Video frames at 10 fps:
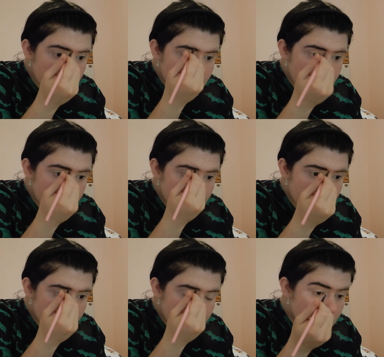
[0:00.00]

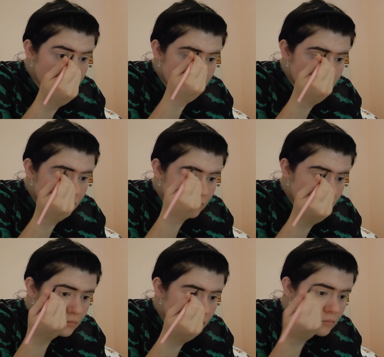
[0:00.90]

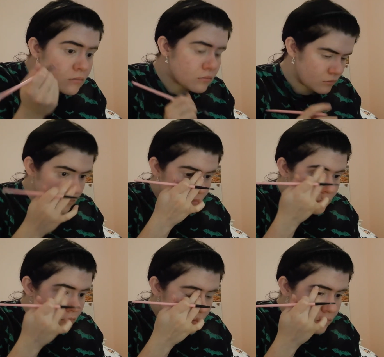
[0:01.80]

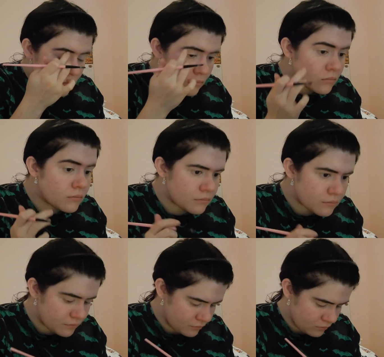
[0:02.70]

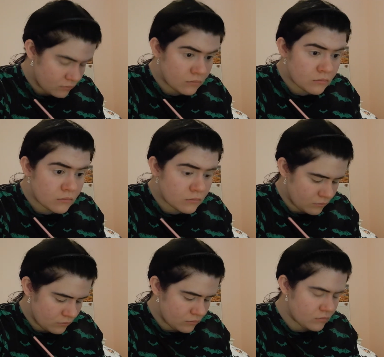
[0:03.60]

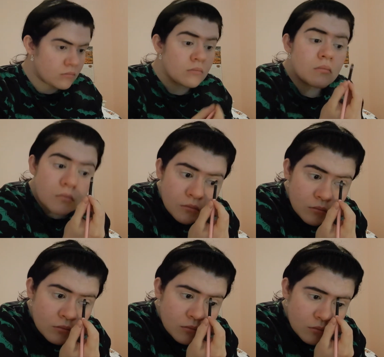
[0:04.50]

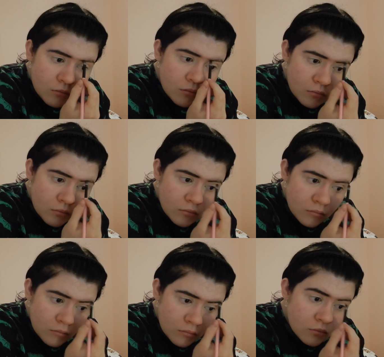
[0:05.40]

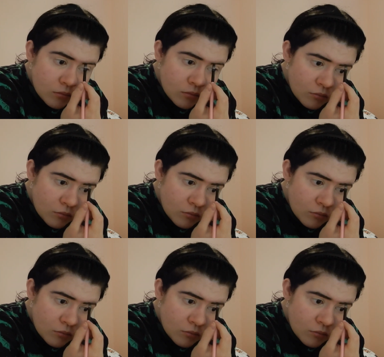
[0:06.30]
[no speech]